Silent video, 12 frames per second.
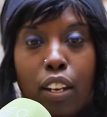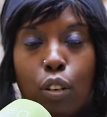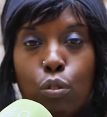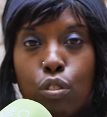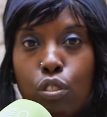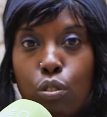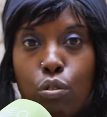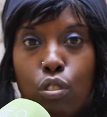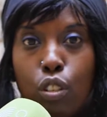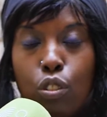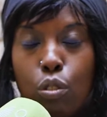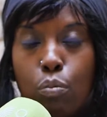I also do
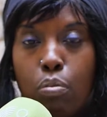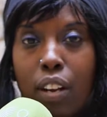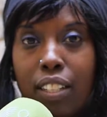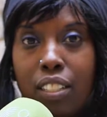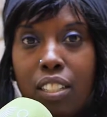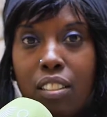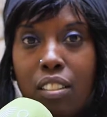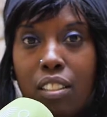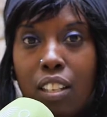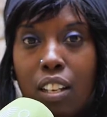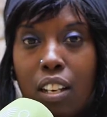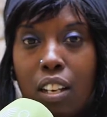social practice,